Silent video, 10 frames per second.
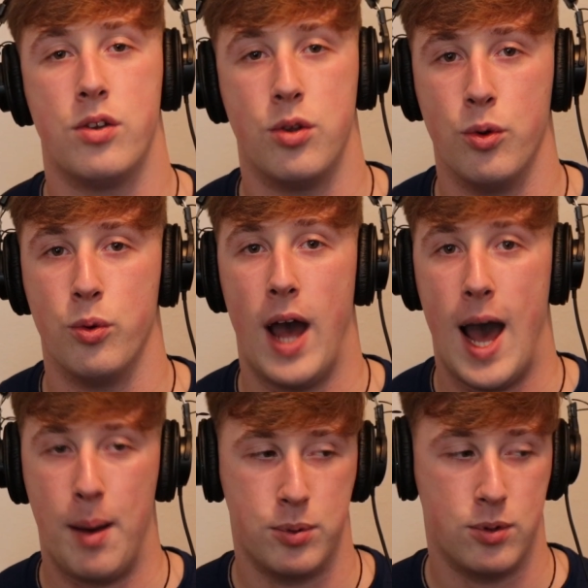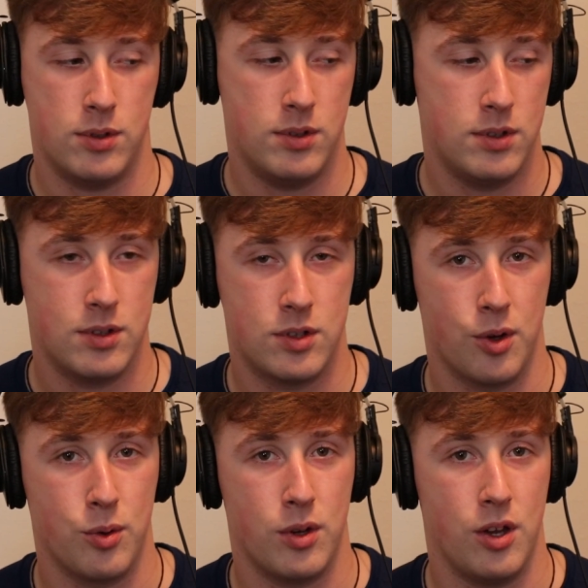to Apple,
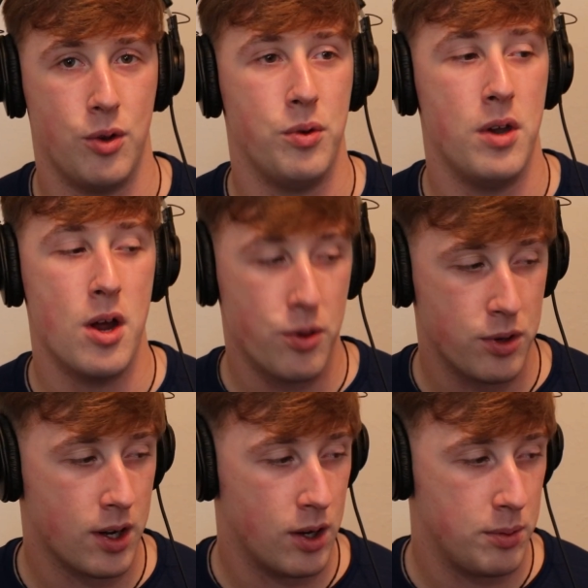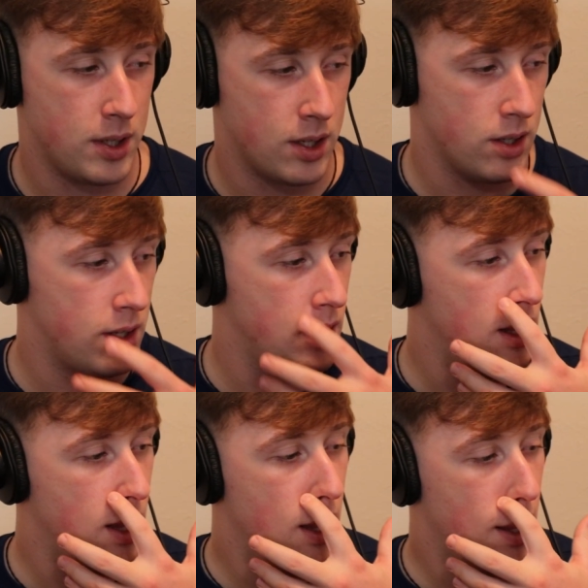so they're going to be good.
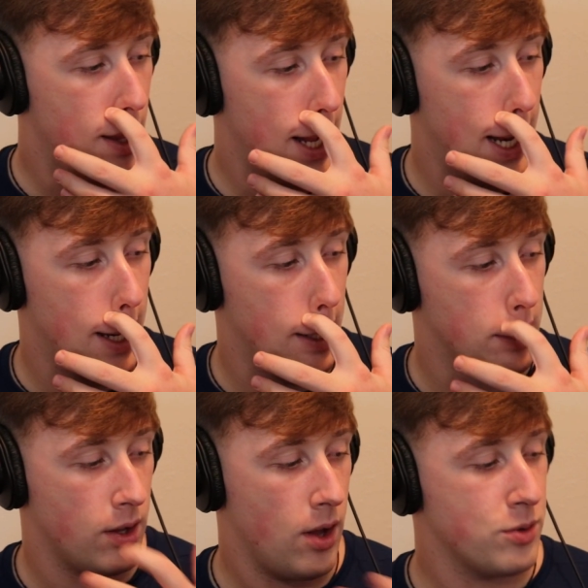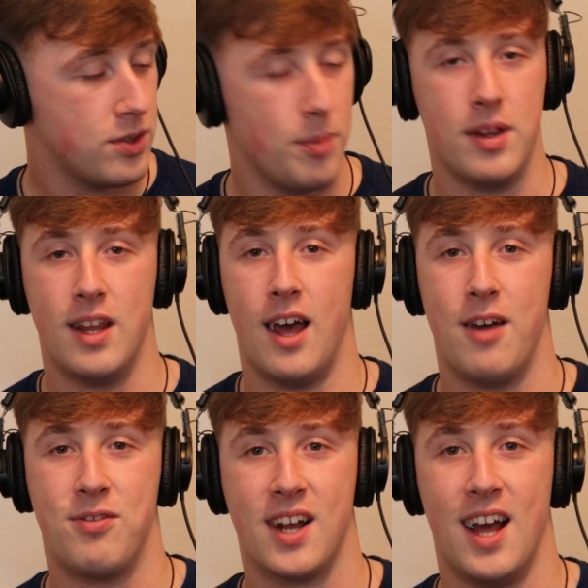And something that
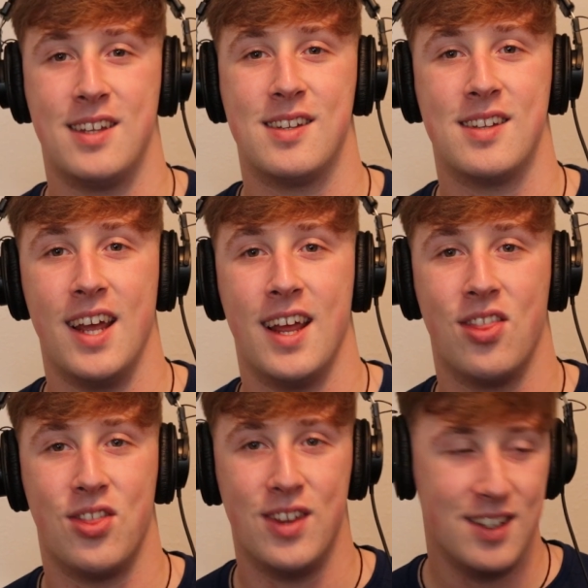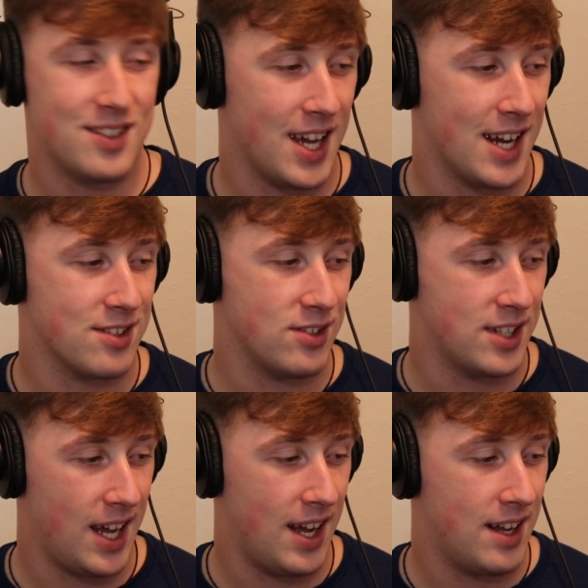I forgot to say, this
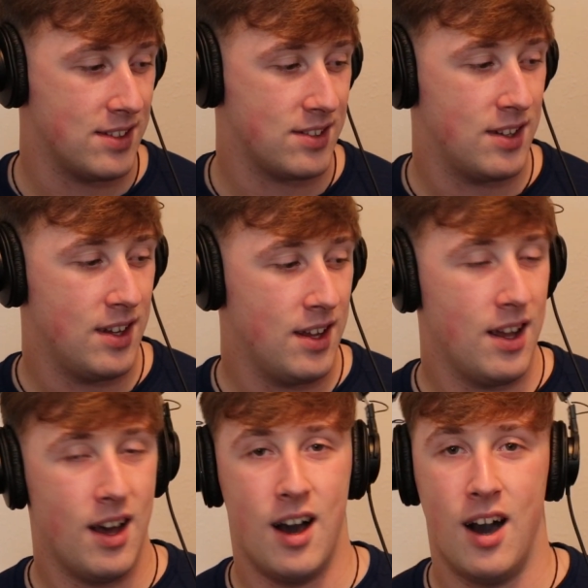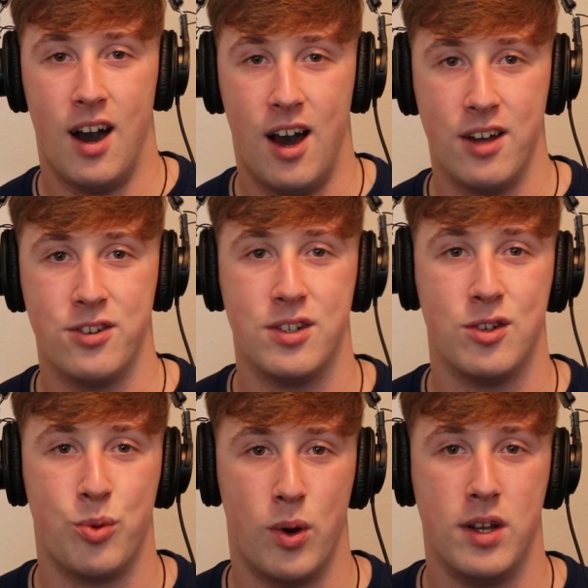actually has
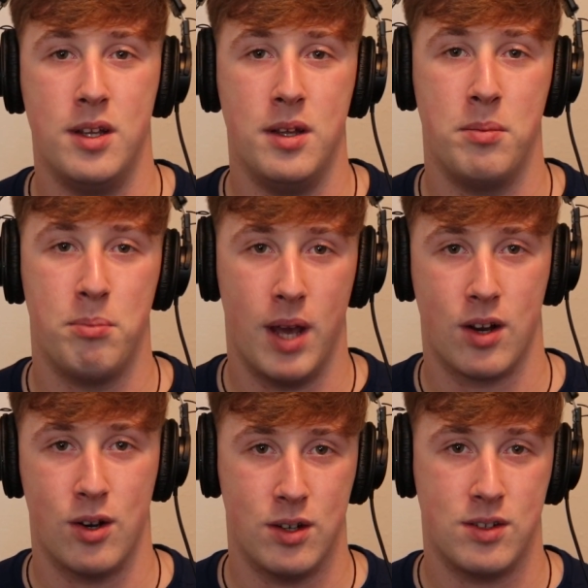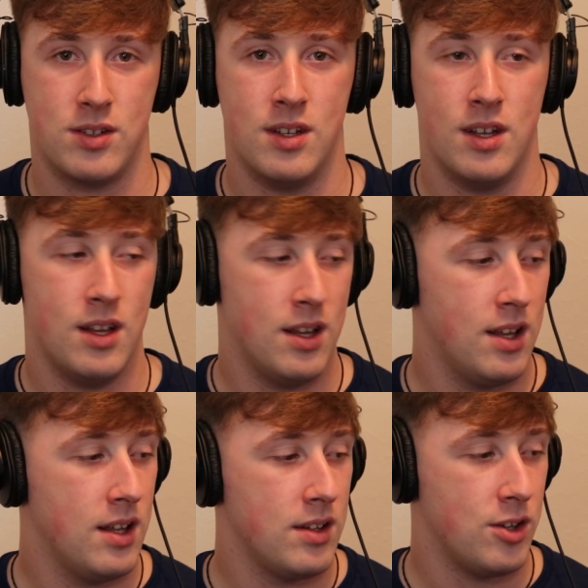120 megahertz
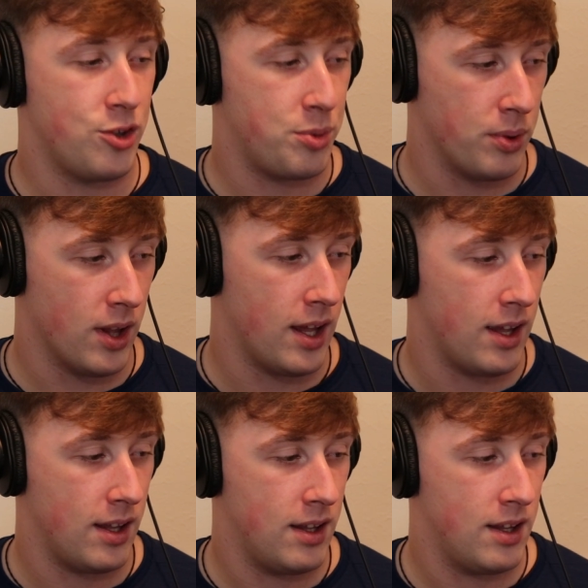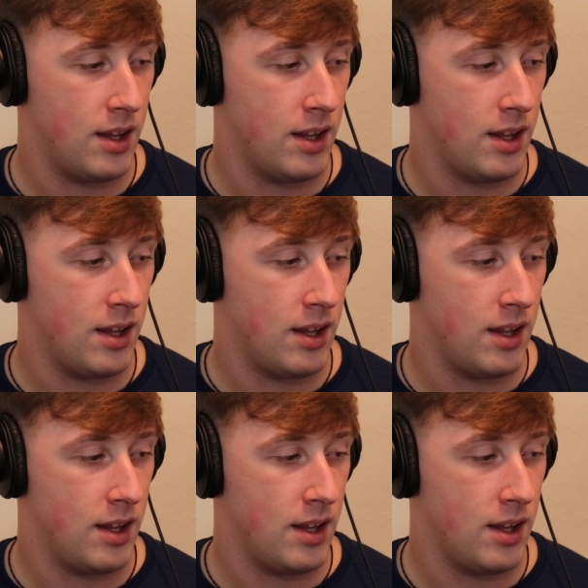display.